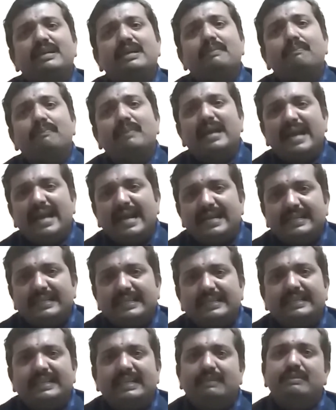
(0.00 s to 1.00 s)
be a plant,
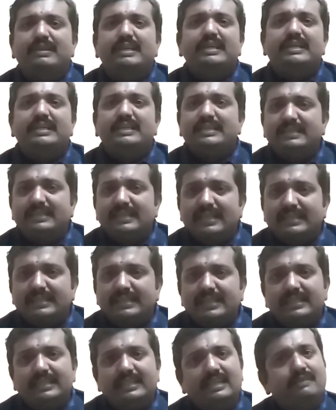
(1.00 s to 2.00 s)
it can be an insect,
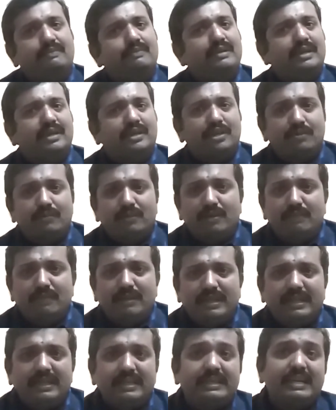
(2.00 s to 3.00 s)
it can be a human
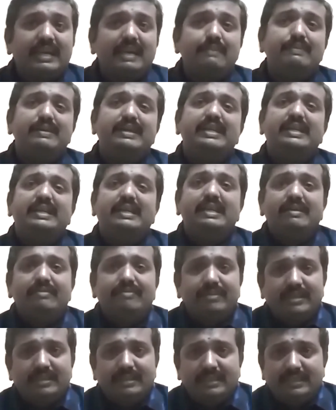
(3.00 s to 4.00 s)
being, it can be an
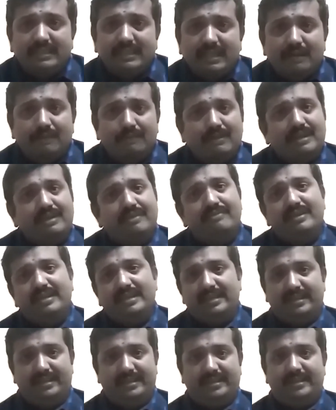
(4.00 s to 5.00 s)
elephant, it can be a
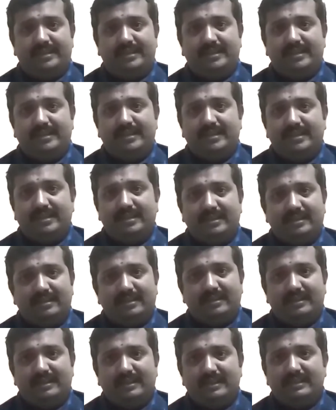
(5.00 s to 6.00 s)
whale.
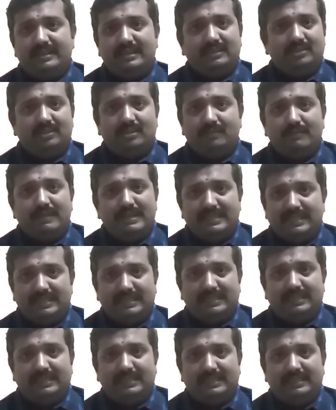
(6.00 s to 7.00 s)
It does not
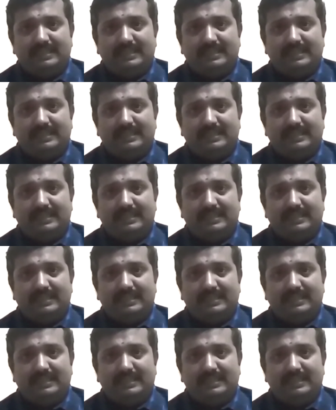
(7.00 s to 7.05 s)
matter.